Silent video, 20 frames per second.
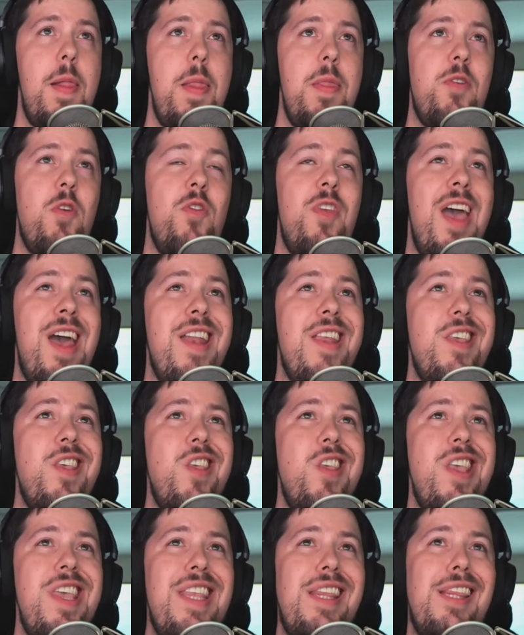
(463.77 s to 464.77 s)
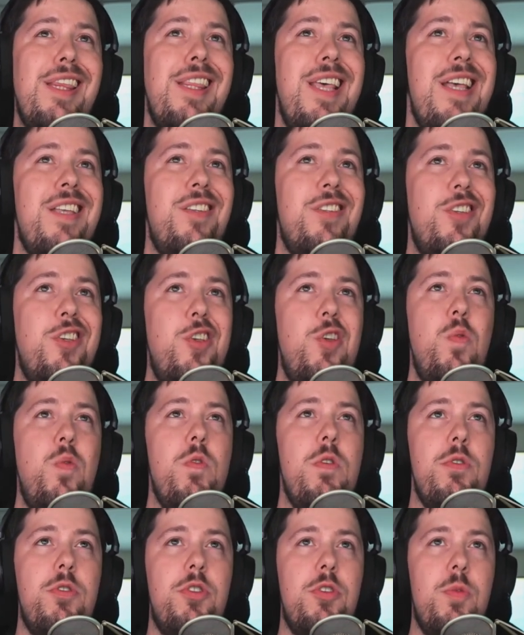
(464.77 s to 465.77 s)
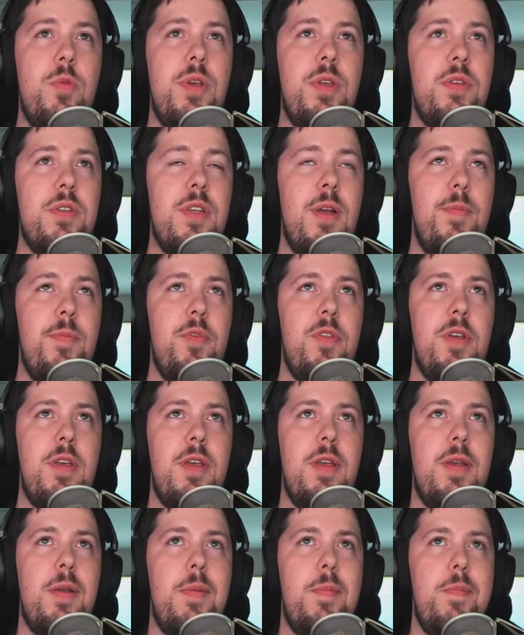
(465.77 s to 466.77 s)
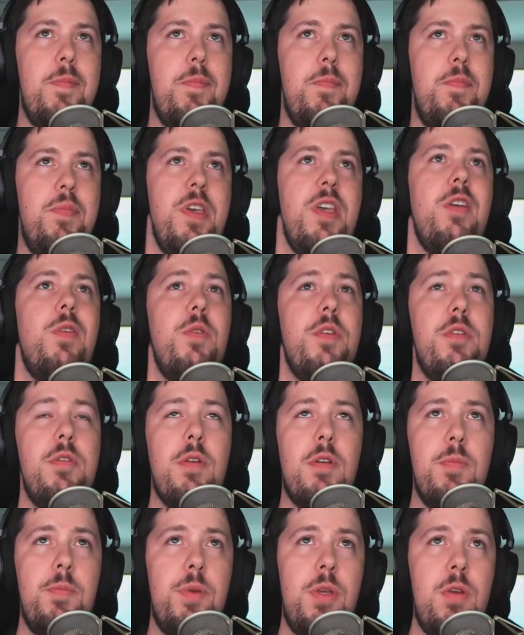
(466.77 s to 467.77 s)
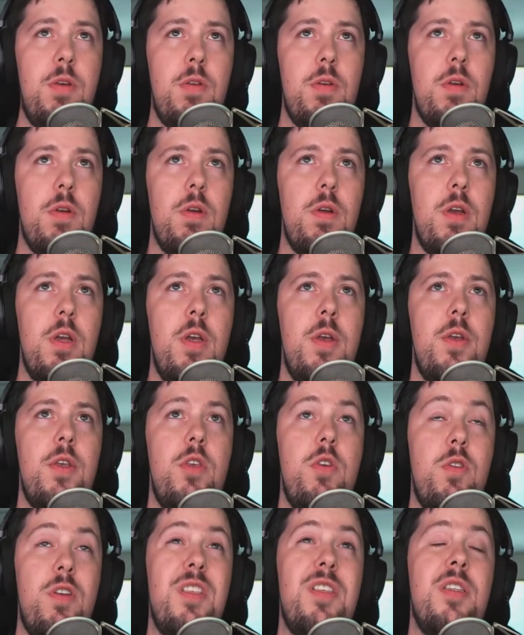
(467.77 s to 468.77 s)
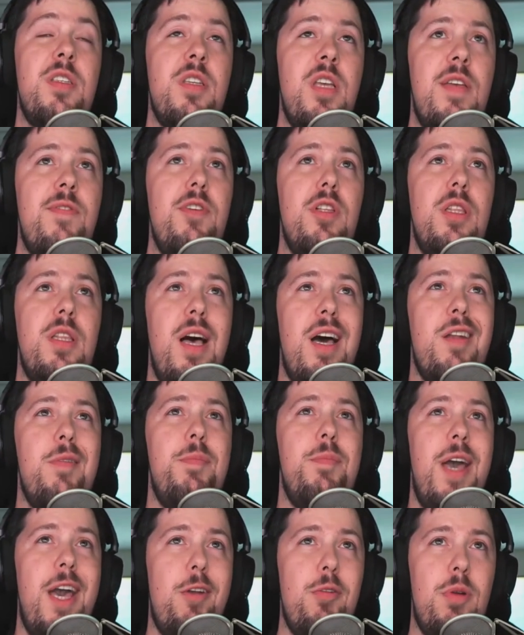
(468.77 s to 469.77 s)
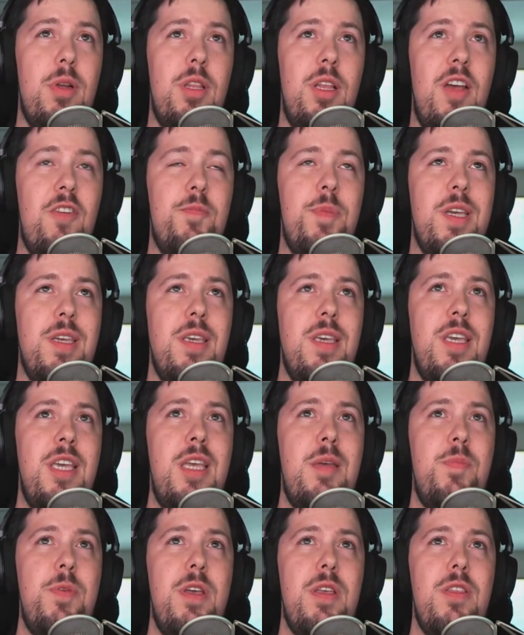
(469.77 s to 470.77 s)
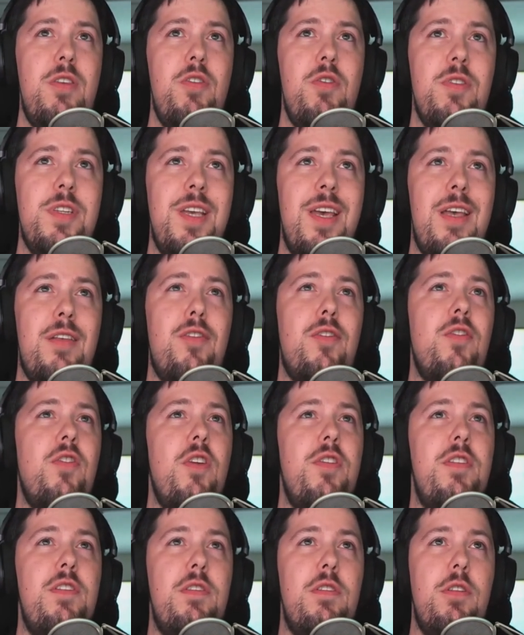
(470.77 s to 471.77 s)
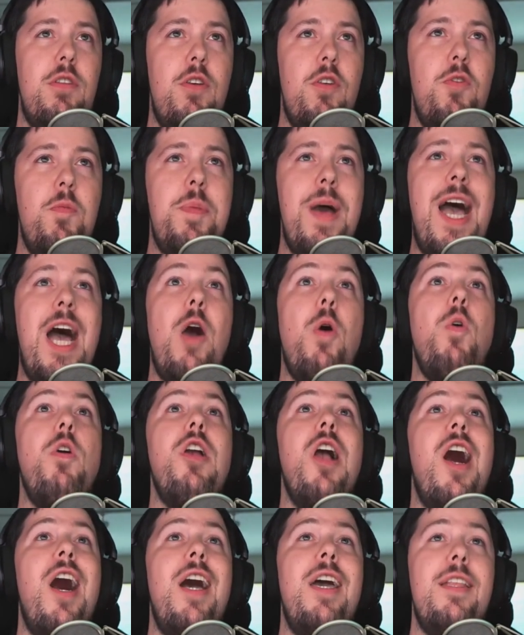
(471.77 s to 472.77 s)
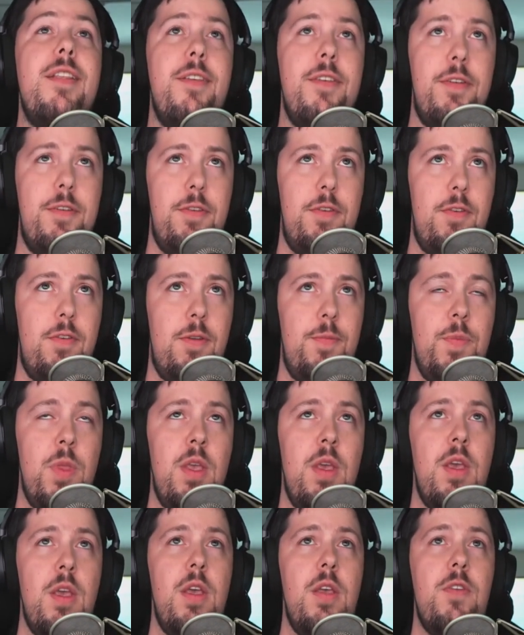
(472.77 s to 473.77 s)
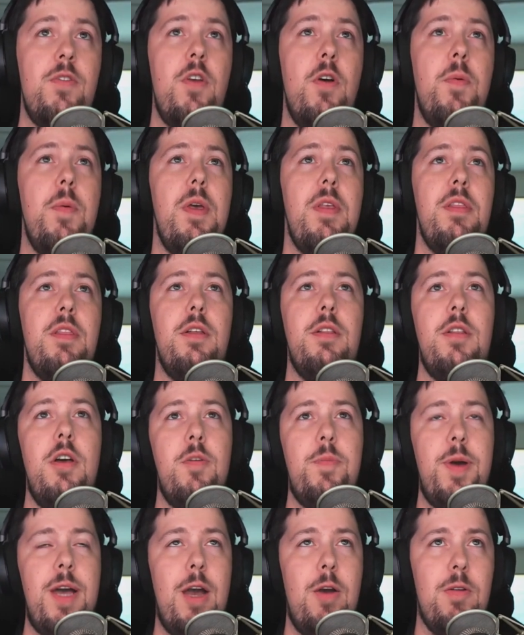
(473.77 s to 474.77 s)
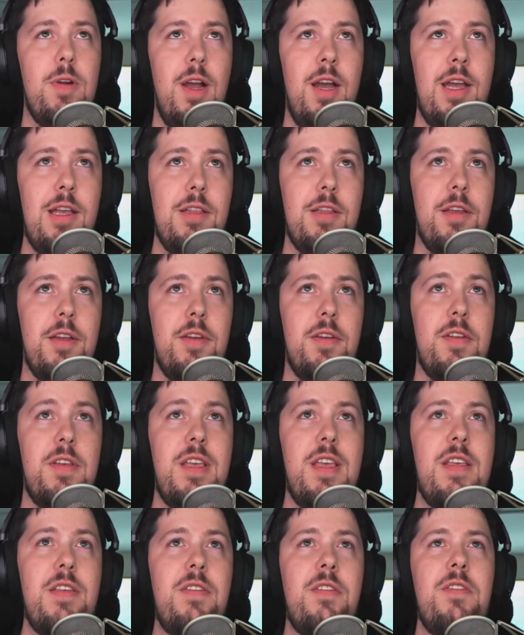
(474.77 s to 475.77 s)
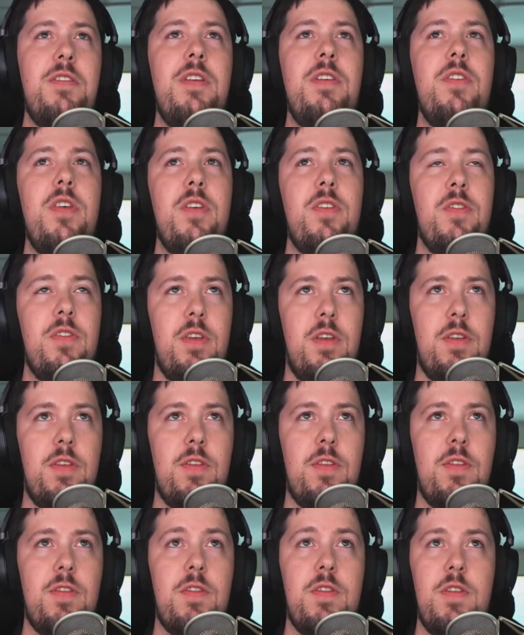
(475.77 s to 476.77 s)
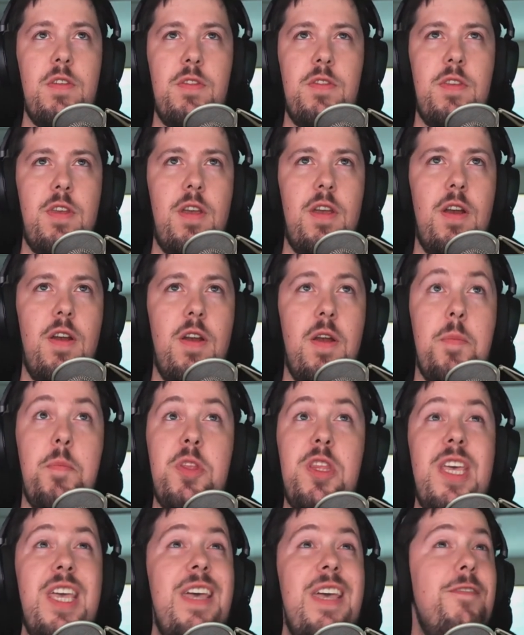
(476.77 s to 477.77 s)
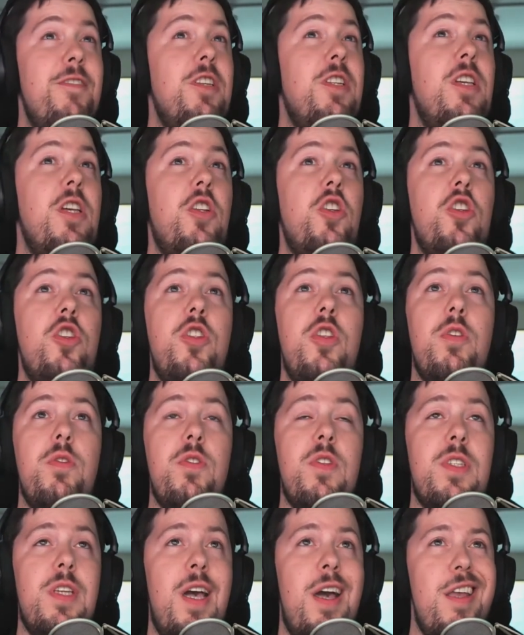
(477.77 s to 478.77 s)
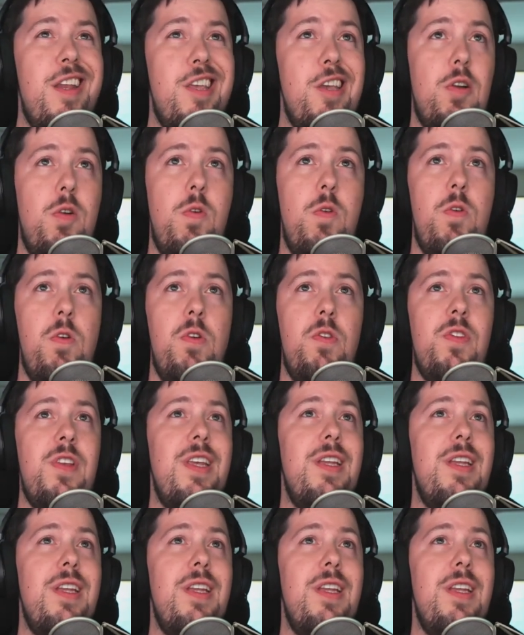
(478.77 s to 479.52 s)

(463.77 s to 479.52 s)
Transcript: so that unless you were doing something big with your computer, you could save a lot of battery life by keeping your tasks on this low power island. So the low power island still exists this year, but they have ditched those tiny cores